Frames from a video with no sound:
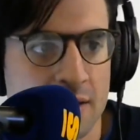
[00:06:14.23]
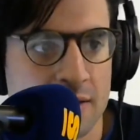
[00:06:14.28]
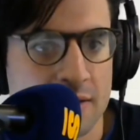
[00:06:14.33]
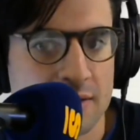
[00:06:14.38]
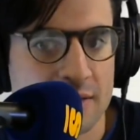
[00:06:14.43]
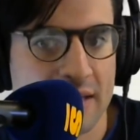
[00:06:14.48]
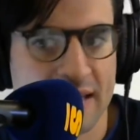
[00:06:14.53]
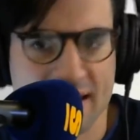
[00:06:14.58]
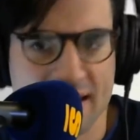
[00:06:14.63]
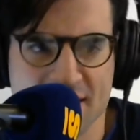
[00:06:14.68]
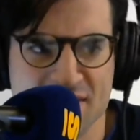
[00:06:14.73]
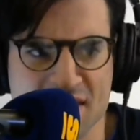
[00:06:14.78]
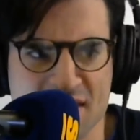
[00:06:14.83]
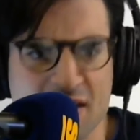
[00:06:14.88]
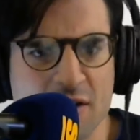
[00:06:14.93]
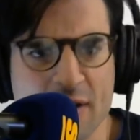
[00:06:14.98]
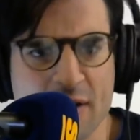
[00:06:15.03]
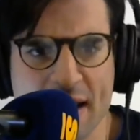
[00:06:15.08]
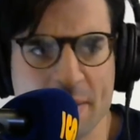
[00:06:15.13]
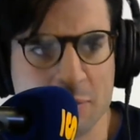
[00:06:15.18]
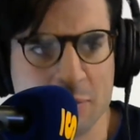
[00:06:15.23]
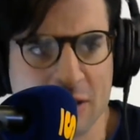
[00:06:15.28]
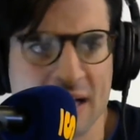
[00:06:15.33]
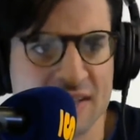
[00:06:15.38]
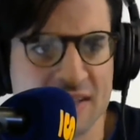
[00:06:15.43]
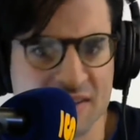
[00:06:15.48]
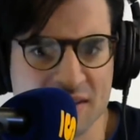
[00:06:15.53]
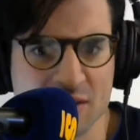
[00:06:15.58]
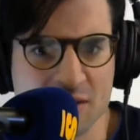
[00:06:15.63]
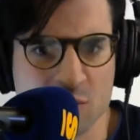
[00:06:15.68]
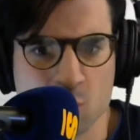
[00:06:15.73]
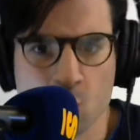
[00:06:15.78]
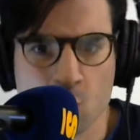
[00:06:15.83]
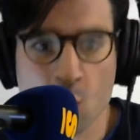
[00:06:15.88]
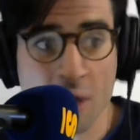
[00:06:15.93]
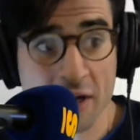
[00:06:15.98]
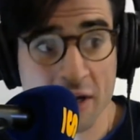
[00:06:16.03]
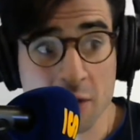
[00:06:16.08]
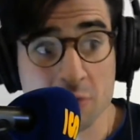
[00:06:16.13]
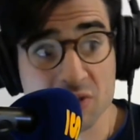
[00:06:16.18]
Mm-hmm. Like, his ERA plus is
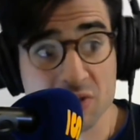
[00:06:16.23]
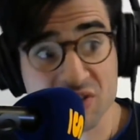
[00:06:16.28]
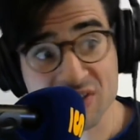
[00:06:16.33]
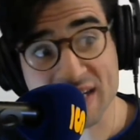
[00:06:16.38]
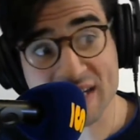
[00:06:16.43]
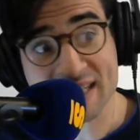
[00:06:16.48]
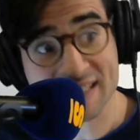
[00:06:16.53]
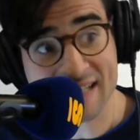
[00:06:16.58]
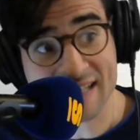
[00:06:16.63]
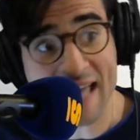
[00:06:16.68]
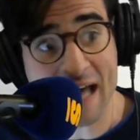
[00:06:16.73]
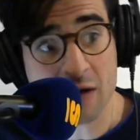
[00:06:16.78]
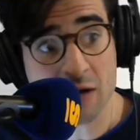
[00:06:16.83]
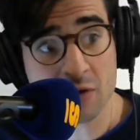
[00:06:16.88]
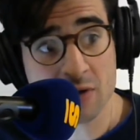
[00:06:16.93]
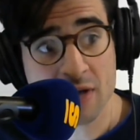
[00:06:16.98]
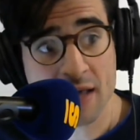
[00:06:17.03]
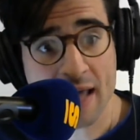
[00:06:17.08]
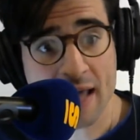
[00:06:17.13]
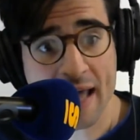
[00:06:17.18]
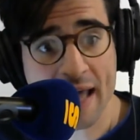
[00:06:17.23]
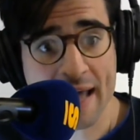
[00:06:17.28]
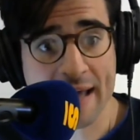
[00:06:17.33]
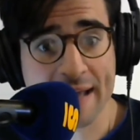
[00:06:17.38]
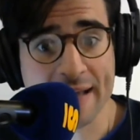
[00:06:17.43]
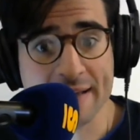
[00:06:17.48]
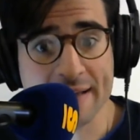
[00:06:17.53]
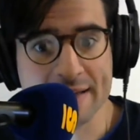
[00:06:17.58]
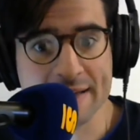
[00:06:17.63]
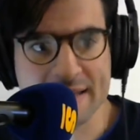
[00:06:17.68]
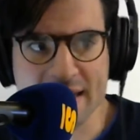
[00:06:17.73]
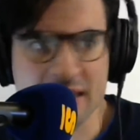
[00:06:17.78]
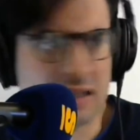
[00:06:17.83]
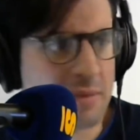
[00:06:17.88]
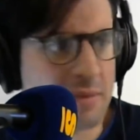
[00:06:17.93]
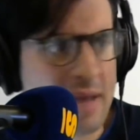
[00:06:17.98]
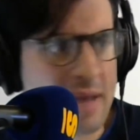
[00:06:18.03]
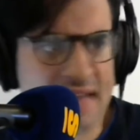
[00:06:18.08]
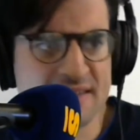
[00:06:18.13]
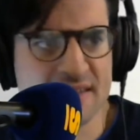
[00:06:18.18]
106 now, and he
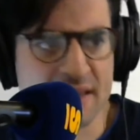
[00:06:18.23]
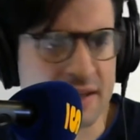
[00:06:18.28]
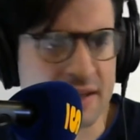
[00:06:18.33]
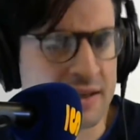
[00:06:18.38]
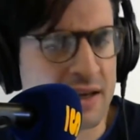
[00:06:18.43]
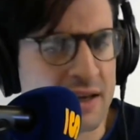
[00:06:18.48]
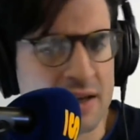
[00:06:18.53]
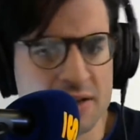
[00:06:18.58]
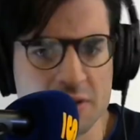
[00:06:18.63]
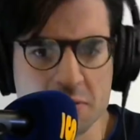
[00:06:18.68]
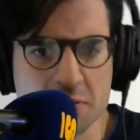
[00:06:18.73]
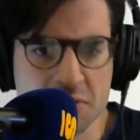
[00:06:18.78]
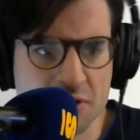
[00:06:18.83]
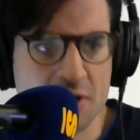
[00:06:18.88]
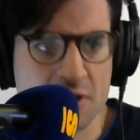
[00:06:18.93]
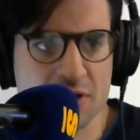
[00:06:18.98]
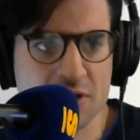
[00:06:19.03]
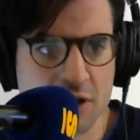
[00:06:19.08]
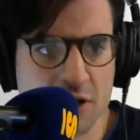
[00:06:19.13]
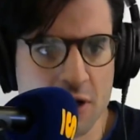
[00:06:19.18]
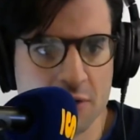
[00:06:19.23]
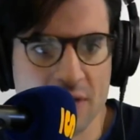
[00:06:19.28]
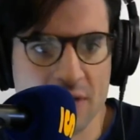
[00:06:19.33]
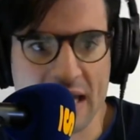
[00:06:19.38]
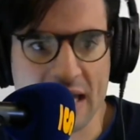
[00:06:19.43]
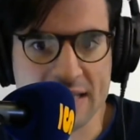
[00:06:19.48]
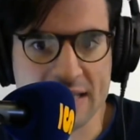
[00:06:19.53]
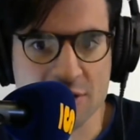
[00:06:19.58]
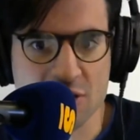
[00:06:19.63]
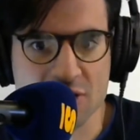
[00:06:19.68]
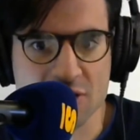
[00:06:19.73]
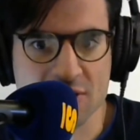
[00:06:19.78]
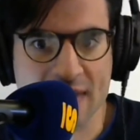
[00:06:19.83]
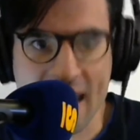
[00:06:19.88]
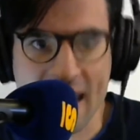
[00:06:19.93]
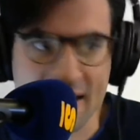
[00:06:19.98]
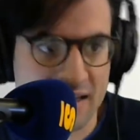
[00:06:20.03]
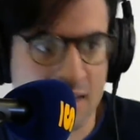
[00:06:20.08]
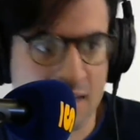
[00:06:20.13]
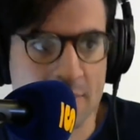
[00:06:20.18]
lamented 2 starts ago that he just
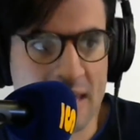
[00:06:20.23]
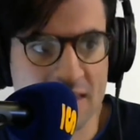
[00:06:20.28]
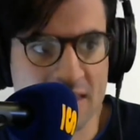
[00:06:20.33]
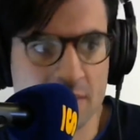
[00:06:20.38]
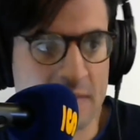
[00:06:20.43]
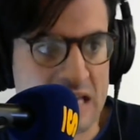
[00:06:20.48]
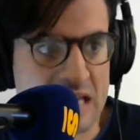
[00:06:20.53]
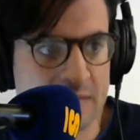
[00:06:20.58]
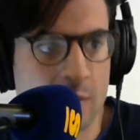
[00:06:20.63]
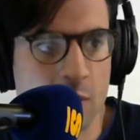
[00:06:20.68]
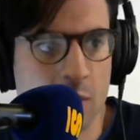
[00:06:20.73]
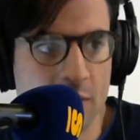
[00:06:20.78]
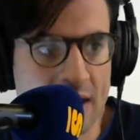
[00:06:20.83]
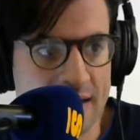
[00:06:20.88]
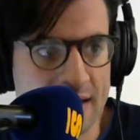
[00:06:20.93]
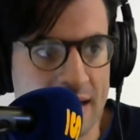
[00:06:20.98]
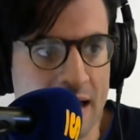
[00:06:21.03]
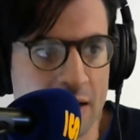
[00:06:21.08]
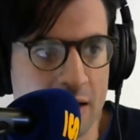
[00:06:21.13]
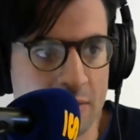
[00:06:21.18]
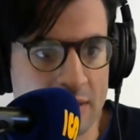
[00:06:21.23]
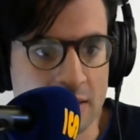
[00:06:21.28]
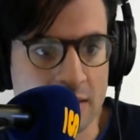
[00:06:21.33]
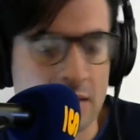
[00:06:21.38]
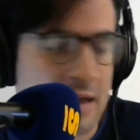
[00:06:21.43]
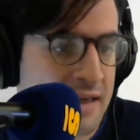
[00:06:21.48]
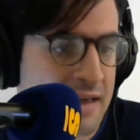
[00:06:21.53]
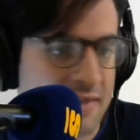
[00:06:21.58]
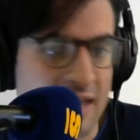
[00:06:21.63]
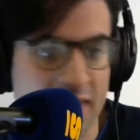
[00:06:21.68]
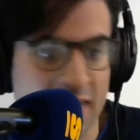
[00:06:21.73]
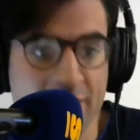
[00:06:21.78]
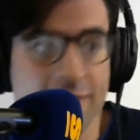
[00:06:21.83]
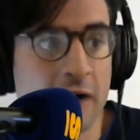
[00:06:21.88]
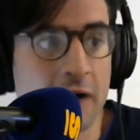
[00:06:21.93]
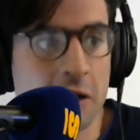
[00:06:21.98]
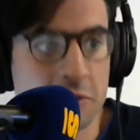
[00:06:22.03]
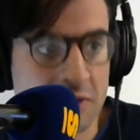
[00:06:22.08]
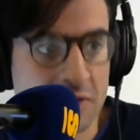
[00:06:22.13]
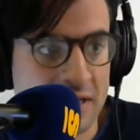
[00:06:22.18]
can't command the baseball right now, and that
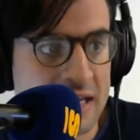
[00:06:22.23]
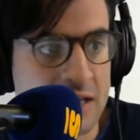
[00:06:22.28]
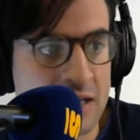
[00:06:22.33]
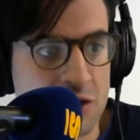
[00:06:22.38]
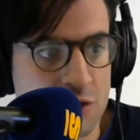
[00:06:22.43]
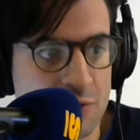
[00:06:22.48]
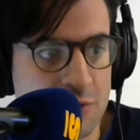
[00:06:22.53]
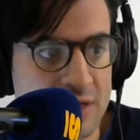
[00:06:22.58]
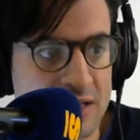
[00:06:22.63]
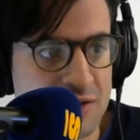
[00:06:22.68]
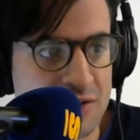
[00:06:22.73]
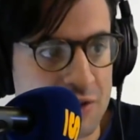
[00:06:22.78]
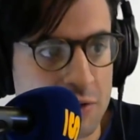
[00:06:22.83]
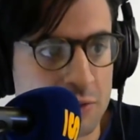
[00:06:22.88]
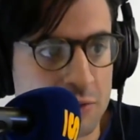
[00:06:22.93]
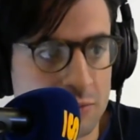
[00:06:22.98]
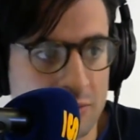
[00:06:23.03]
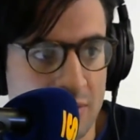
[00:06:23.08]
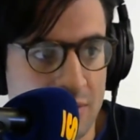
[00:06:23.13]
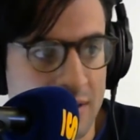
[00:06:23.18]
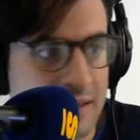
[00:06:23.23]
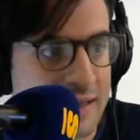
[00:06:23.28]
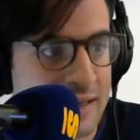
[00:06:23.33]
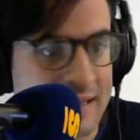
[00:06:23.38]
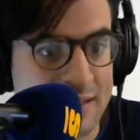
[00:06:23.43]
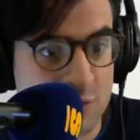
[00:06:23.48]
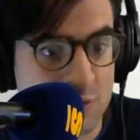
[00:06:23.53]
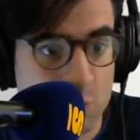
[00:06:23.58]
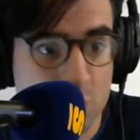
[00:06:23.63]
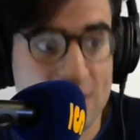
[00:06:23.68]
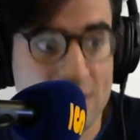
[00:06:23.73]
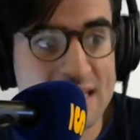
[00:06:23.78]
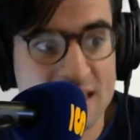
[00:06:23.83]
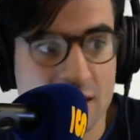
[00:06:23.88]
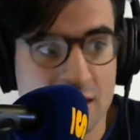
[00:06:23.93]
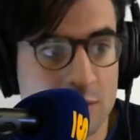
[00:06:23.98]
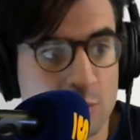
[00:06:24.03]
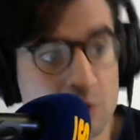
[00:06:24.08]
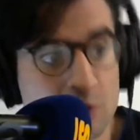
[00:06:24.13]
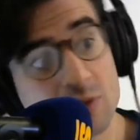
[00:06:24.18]
followed an injury, so it's
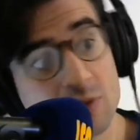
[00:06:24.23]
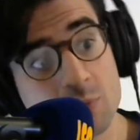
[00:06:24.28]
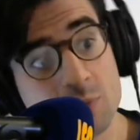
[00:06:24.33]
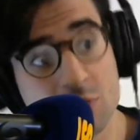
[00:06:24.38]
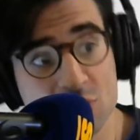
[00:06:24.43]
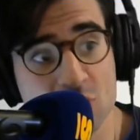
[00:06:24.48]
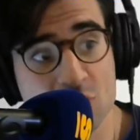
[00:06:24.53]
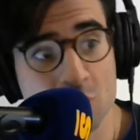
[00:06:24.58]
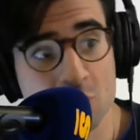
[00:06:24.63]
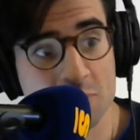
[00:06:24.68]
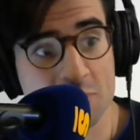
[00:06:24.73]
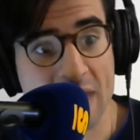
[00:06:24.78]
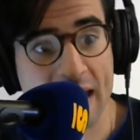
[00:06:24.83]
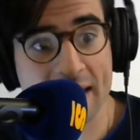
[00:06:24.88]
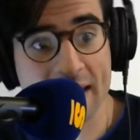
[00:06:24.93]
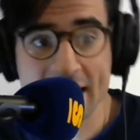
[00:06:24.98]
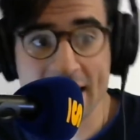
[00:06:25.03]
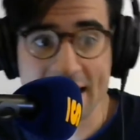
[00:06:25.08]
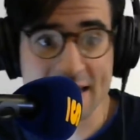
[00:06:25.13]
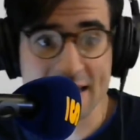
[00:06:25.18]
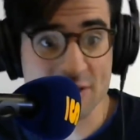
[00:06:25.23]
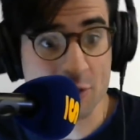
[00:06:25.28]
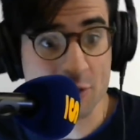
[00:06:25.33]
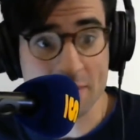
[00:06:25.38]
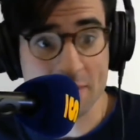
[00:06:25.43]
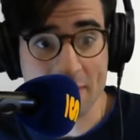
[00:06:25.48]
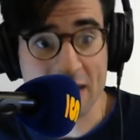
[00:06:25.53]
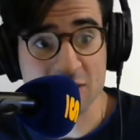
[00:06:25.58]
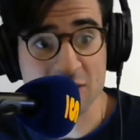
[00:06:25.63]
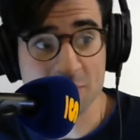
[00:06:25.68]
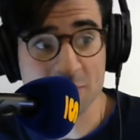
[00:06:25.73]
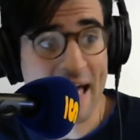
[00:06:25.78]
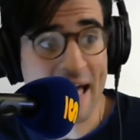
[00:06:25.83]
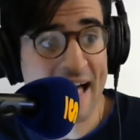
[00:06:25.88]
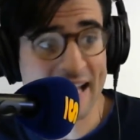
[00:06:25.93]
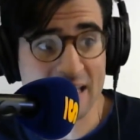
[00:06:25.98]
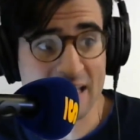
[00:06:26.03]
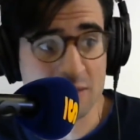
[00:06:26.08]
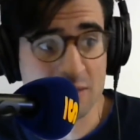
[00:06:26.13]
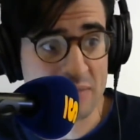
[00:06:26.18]
reasonable to presume that he's going to bounce
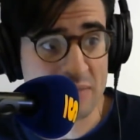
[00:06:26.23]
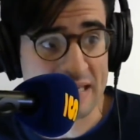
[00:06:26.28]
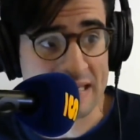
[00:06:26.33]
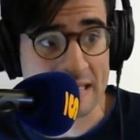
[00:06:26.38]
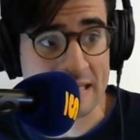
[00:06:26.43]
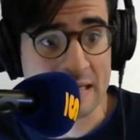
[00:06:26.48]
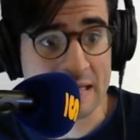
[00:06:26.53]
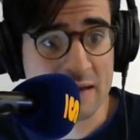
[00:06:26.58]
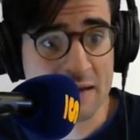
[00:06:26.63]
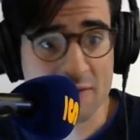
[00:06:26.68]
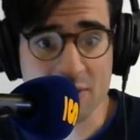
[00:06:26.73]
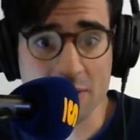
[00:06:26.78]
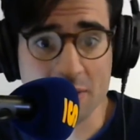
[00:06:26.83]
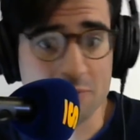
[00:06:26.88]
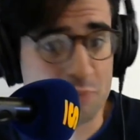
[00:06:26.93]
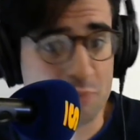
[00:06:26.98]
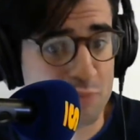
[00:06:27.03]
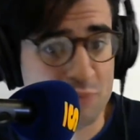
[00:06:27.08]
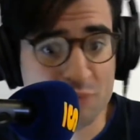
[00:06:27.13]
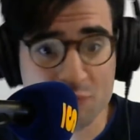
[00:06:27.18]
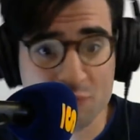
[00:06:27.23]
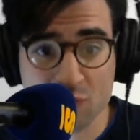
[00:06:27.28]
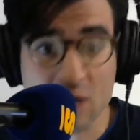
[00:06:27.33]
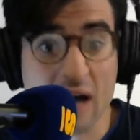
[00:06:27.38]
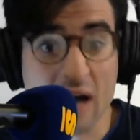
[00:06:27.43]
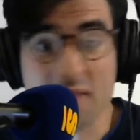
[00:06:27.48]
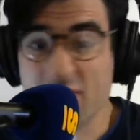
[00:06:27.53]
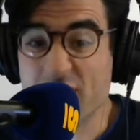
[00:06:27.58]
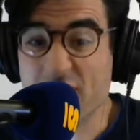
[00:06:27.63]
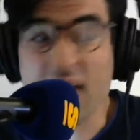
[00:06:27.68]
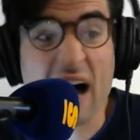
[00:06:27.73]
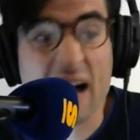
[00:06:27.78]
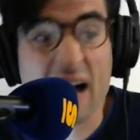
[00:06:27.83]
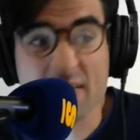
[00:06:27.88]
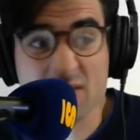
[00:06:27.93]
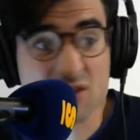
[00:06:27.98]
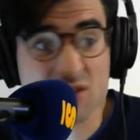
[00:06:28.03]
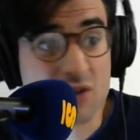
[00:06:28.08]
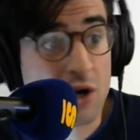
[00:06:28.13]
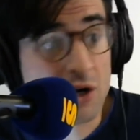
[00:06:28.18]
back and be the top
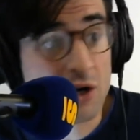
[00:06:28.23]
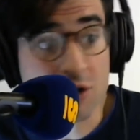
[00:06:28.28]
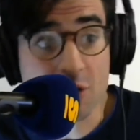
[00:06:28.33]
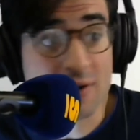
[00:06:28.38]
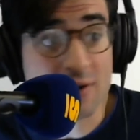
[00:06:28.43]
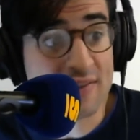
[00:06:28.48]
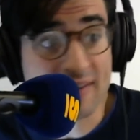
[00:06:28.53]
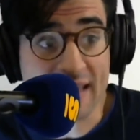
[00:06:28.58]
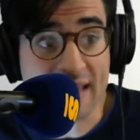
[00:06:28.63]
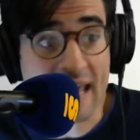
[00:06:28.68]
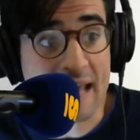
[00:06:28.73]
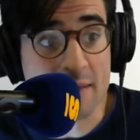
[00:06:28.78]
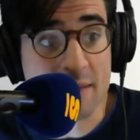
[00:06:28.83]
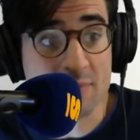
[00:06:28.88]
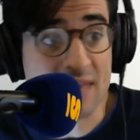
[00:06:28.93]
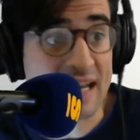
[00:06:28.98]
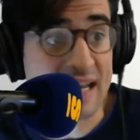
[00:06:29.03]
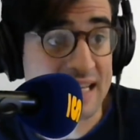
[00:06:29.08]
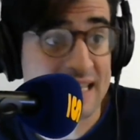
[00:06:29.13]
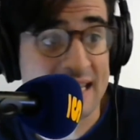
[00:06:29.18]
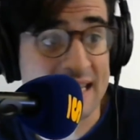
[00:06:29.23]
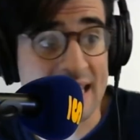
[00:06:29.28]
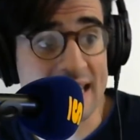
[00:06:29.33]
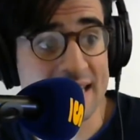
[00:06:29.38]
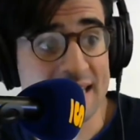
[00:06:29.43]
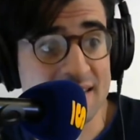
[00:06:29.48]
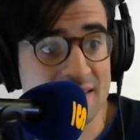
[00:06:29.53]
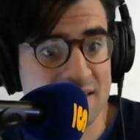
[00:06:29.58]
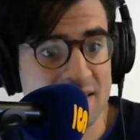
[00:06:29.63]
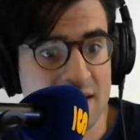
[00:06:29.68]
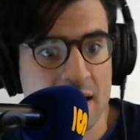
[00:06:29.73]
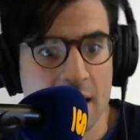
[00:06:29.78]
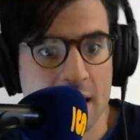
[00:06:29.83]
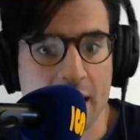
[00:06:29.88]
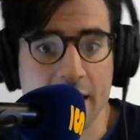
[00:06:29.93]
5 starter in the game that he is.